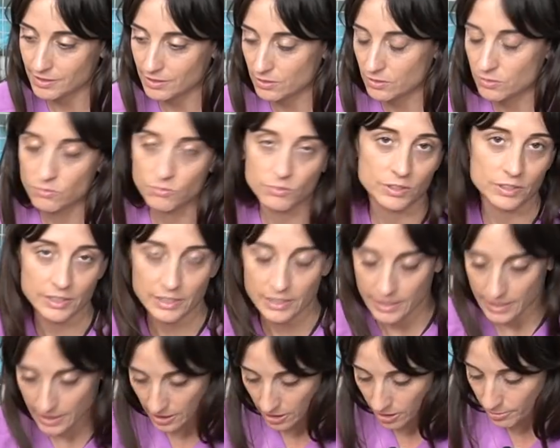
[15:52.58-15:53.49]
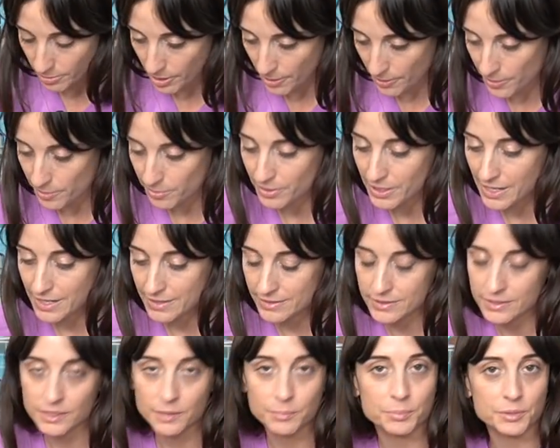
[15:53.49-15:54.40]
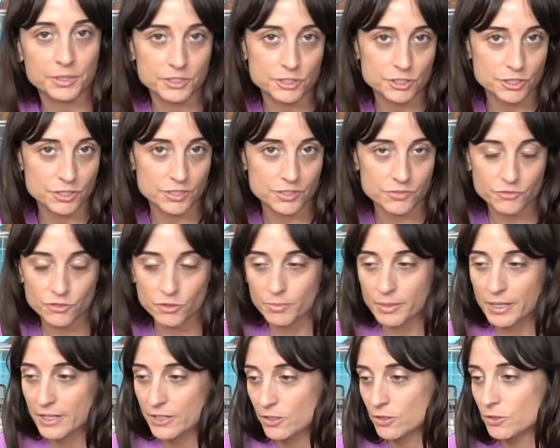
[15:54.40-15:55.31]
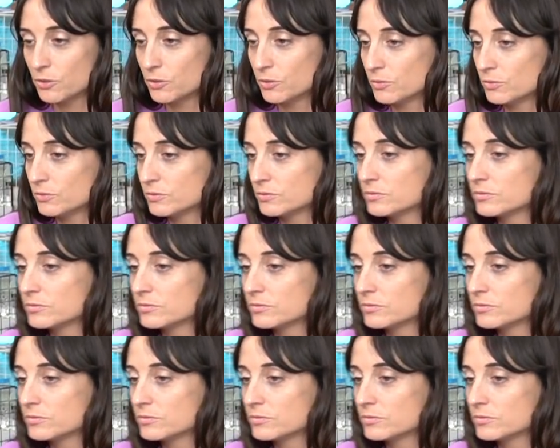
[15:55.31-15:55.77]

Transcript: don't really care about the plastic, but just for my own